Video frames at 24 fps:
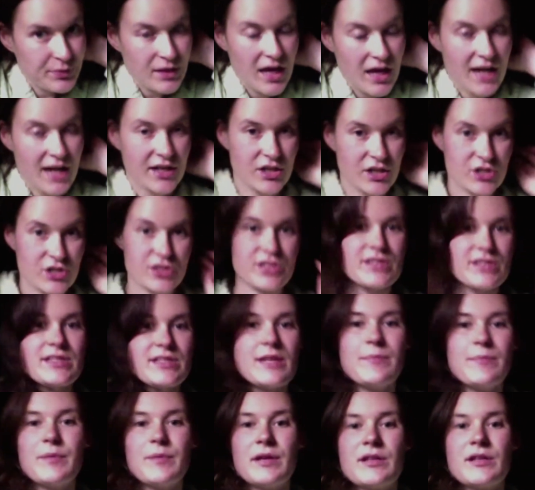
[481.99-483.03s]
And you just
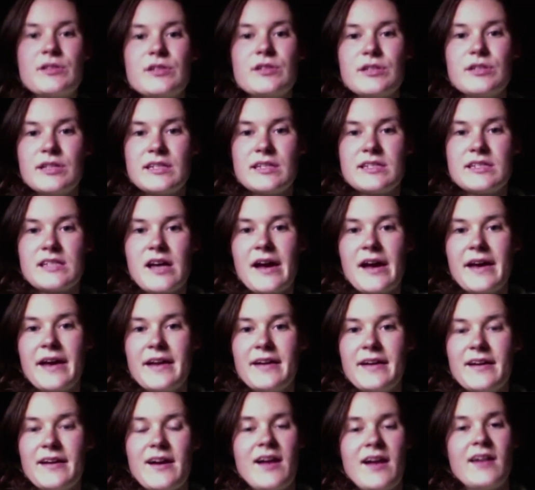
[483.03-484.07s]
dip
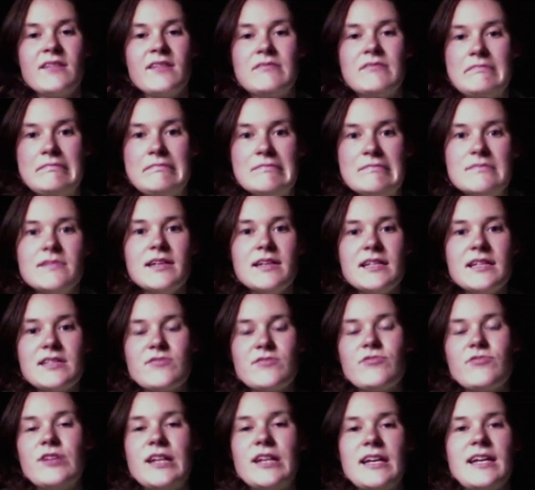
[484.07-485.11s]
inside, and
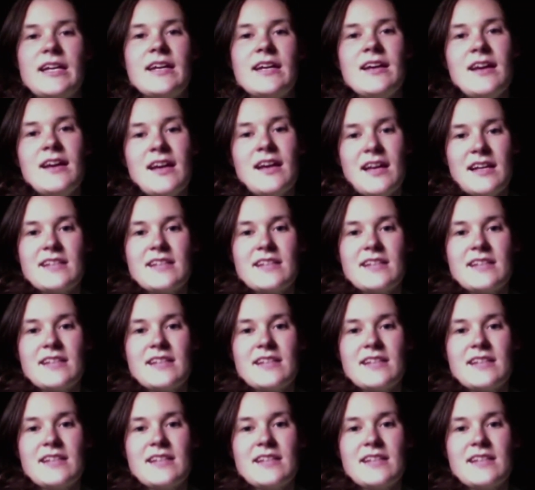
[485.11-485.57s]
it's really,